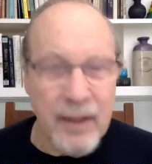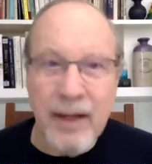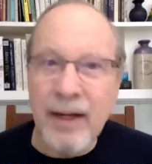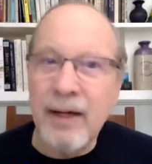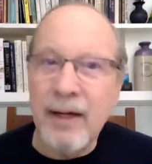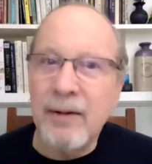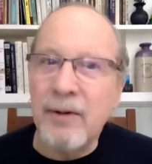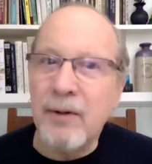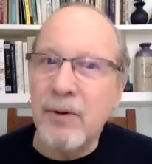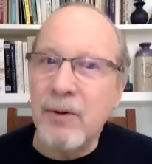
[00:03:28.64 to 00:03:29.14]

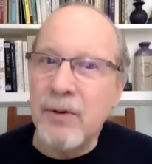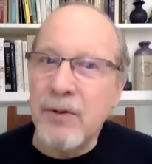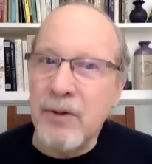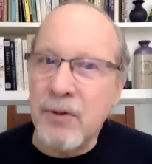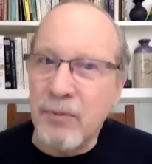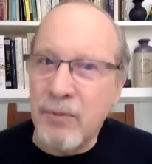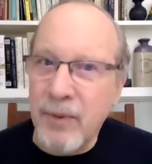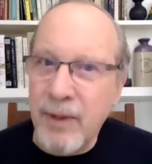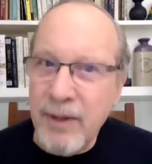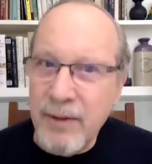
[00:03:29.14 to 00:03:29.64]
And there's
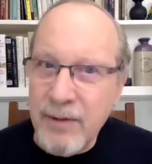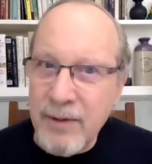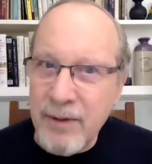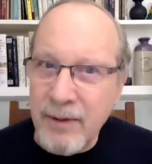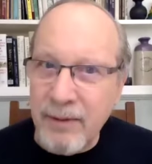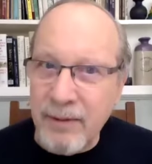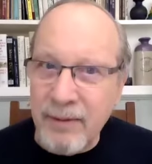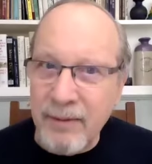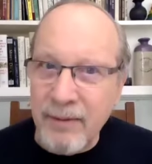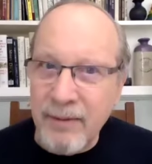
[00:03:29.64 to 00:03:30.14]
a
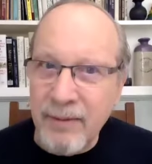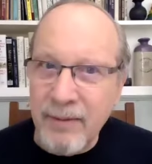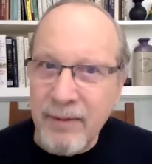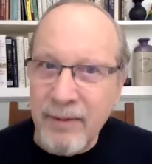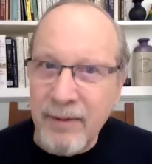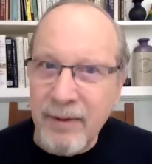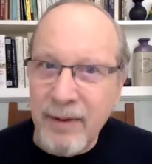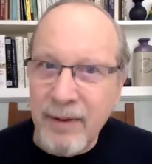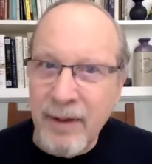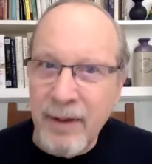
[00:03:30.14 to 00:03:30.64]
reason,
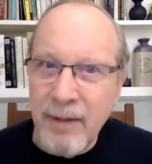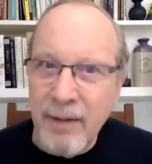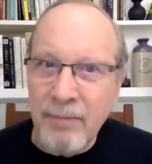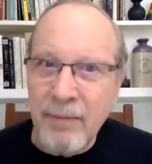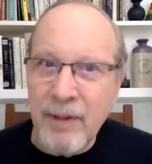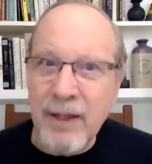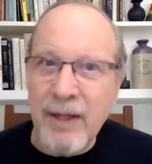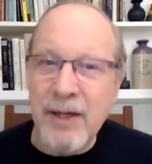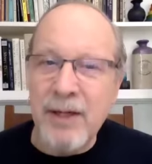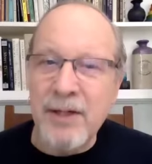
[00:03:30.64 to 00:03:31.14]

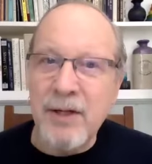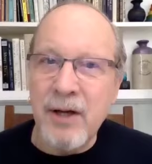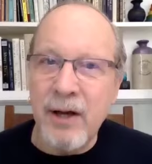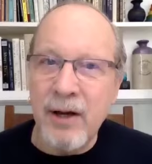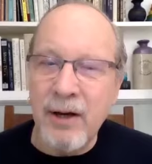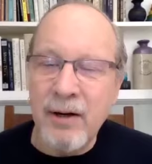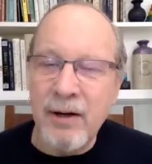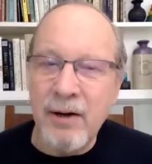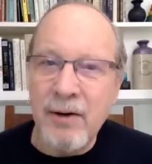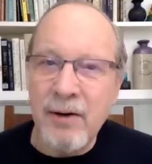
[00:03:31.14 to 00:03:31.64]
because
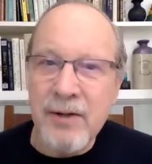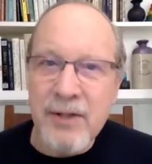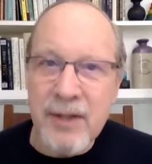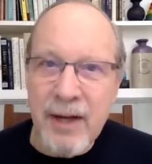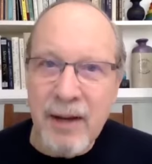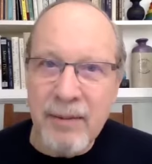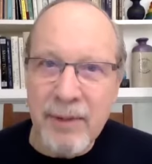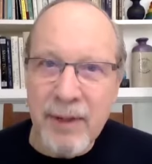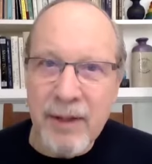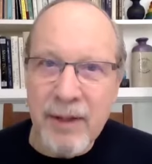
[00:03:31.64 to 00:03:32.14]
on our
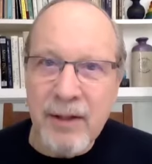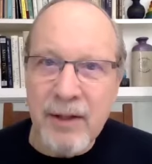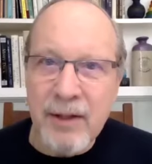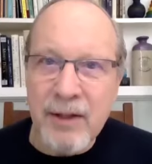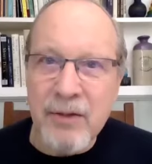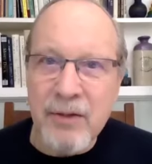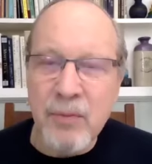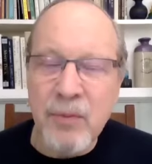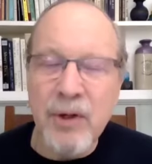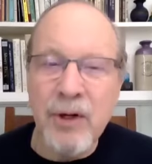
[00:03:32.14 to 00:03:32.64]
stomach
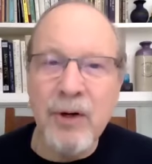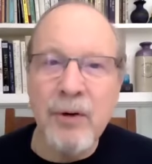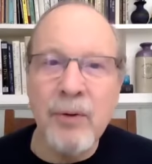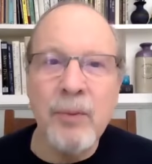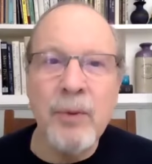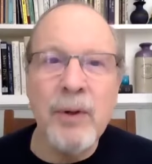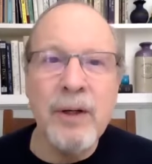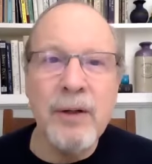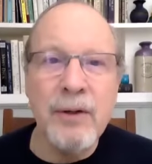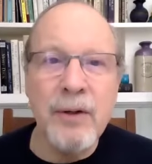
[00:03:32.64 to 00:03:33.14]
is where
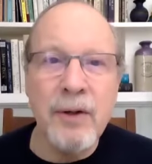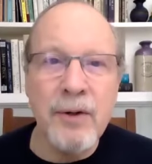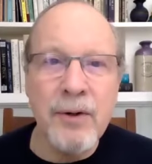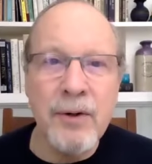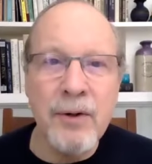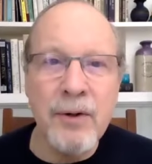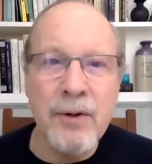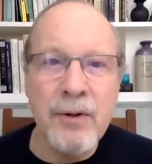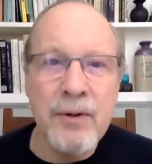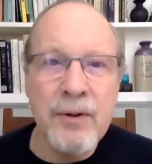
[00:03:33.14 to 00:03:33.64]
we
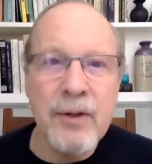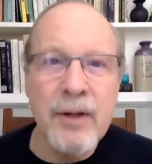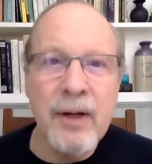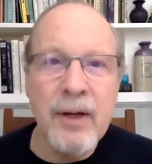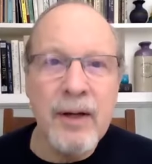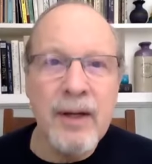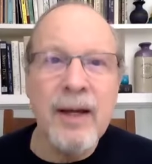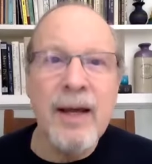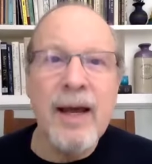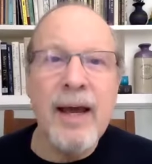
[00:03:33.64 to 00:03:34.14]
learned
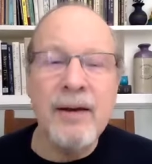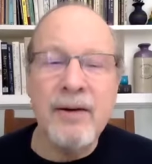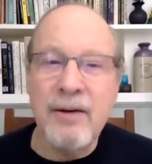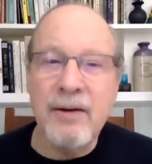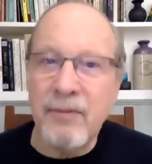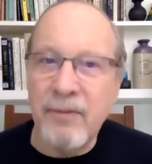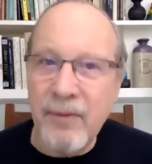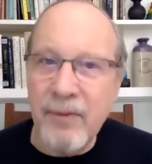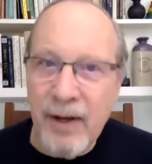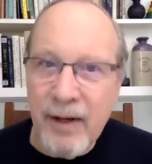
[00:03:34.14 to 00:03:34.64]
and
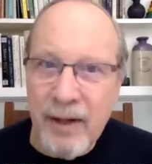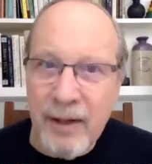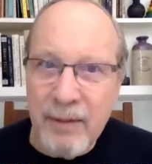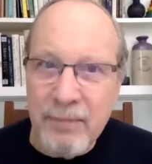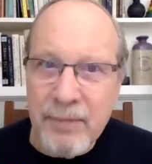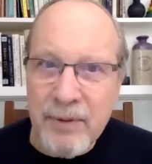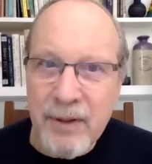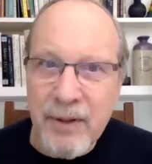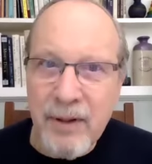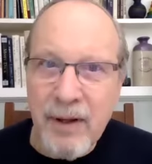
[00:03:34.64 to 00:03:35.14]

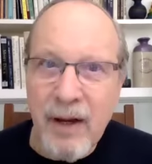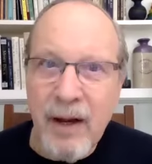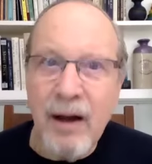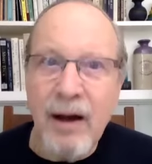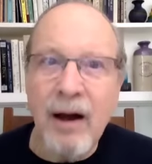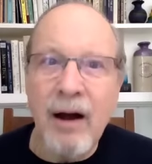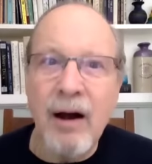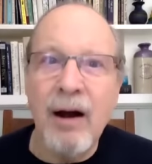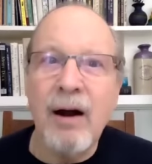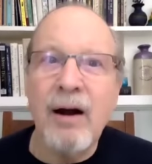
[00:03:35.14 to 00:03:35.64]
developed
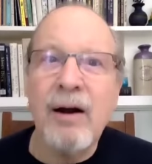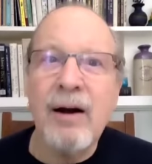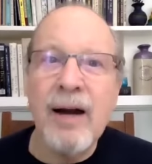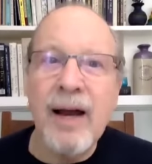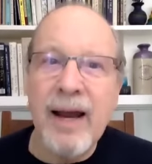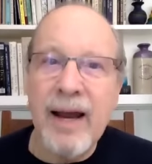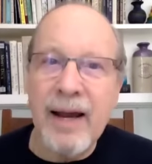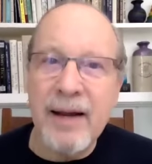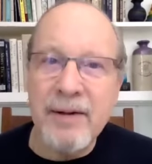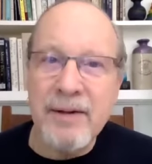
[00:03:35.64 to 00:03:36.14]
our
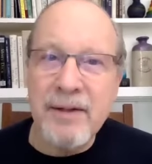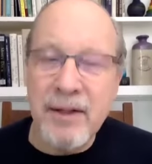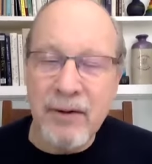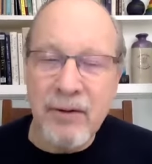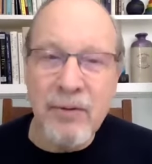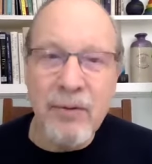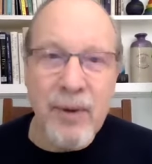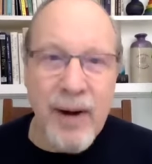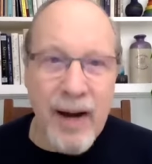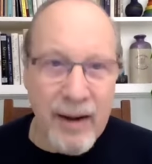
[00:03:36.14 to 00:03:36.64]

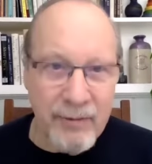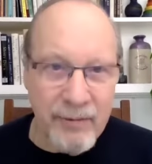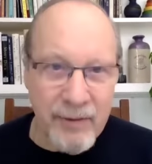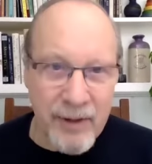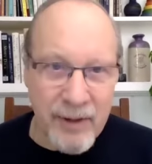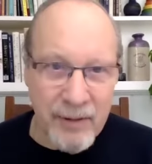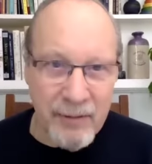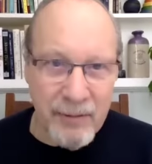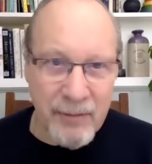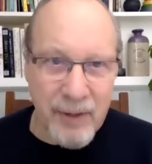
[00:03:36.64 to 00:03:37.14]

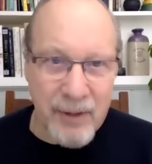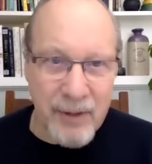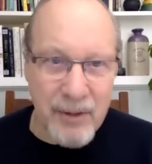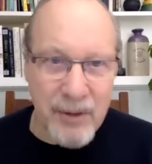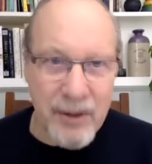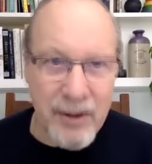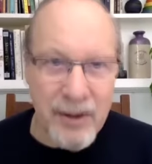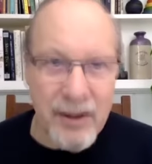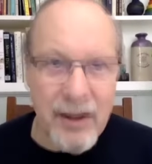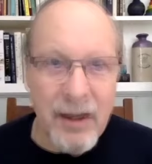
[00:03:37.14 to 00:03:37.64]
anti-gravity
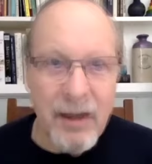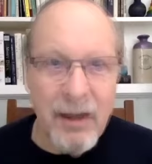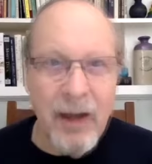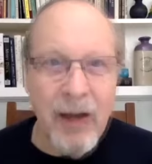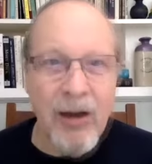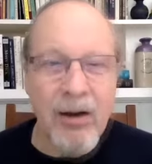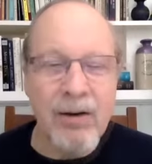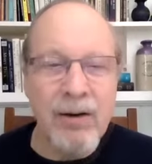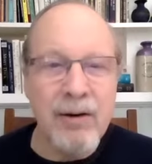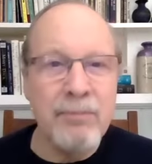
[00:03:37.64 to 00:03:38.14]
functions,
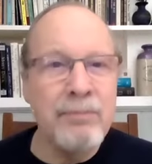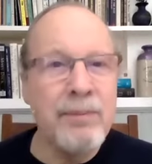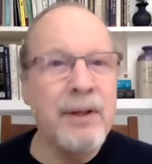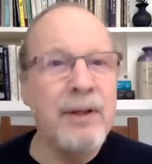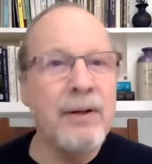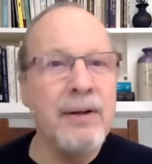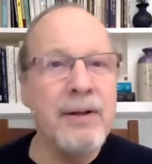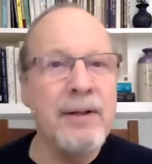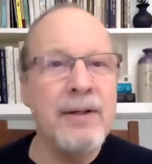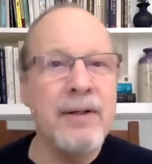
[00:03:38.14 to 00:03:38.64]
our
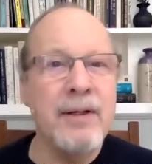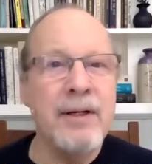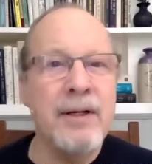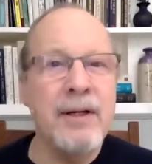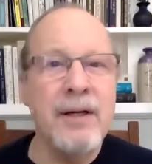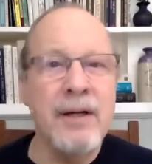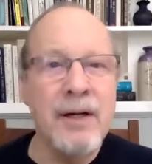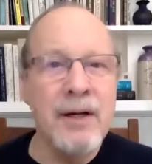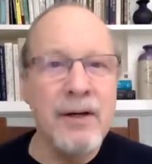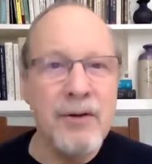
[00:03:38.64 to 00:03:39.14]

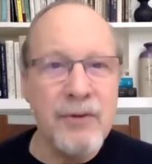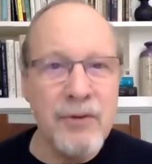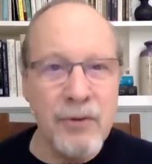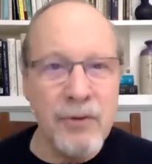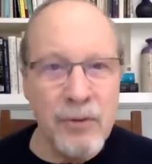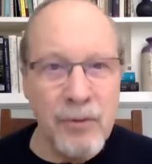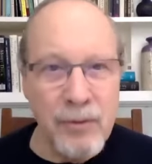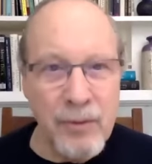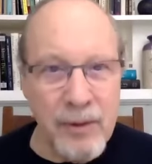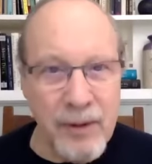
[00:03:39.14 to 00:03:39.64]
ability
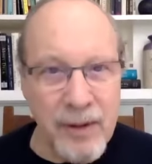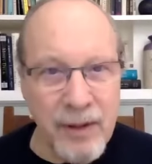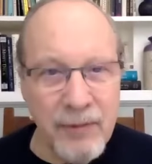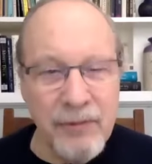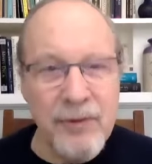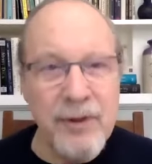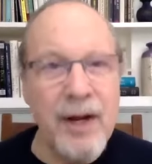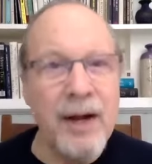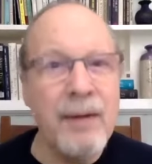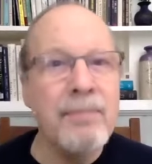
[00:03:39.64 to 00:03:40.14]
to
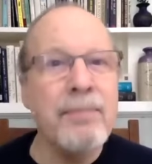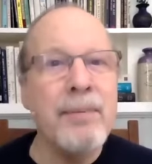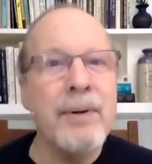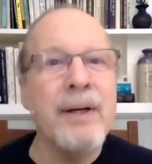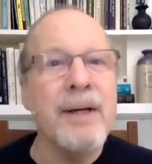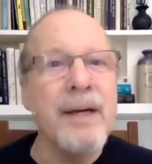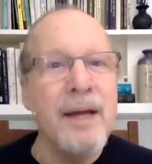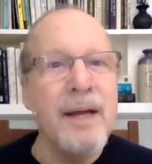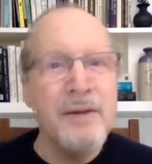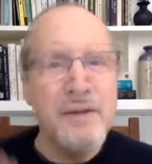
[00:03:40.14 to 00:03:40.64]
lift up
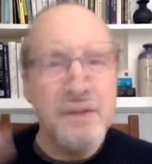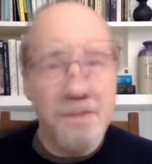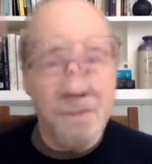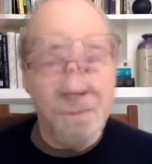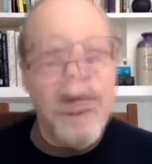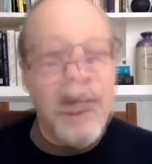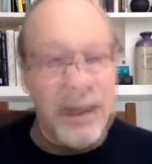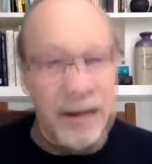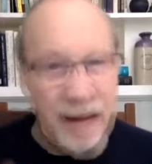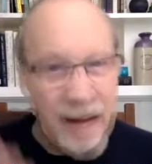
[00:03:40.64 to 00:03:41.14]
against
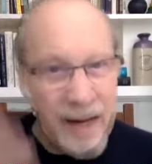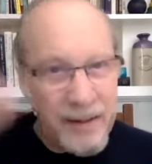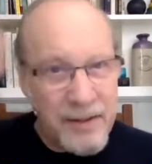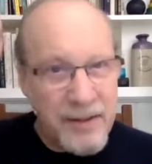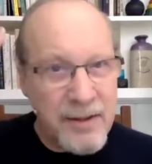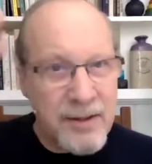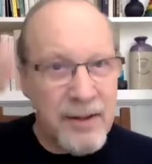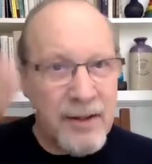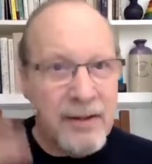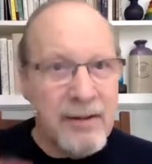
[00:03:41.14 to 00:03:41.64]
the
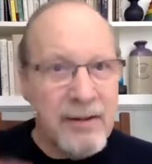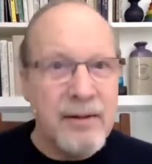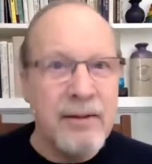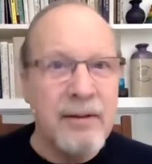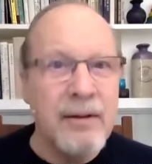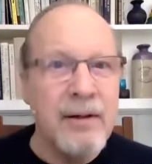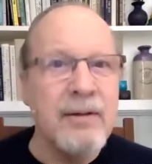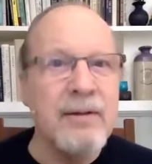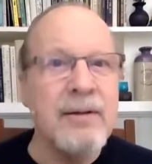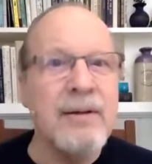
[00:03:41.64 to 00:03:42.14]
constant
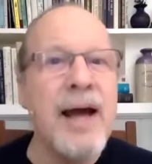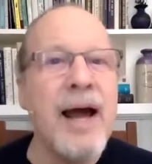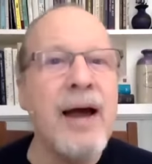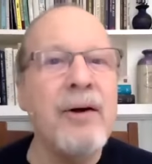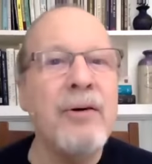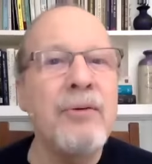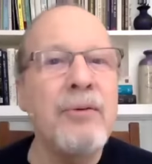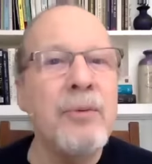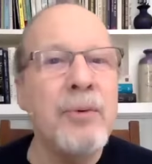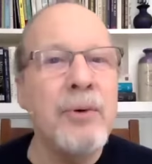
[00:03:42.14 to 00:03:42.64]

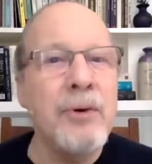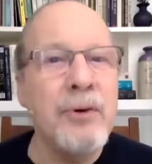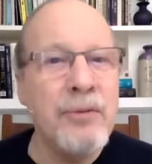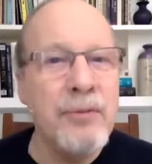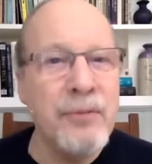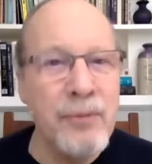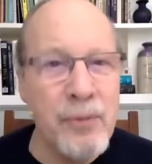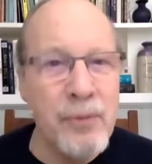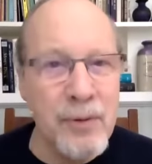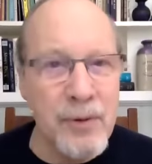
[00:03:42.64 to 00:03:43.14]
downward
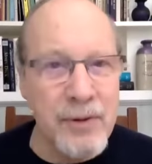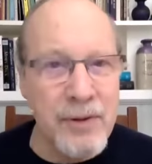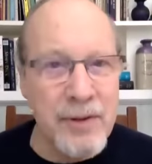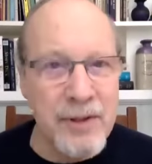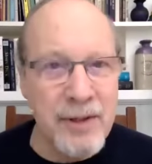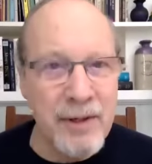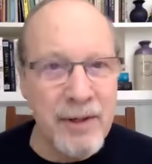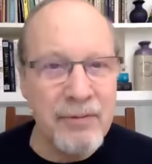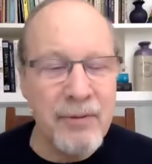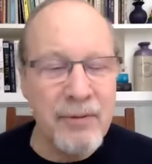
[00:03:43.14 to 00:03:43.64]

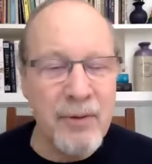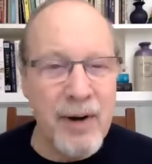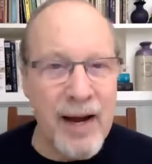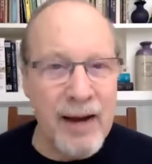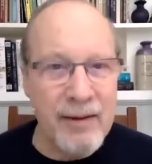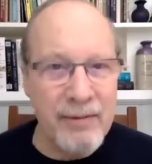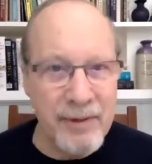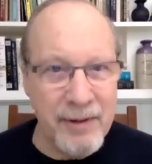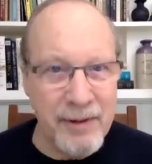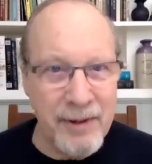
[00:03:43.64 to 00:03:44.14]
force of
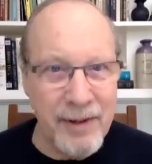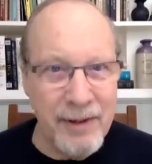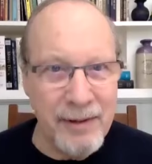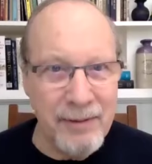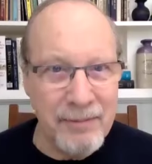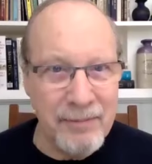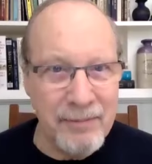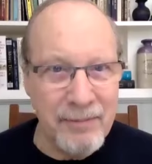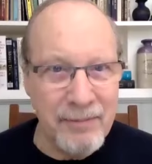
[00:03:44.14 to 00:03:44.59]
gravity.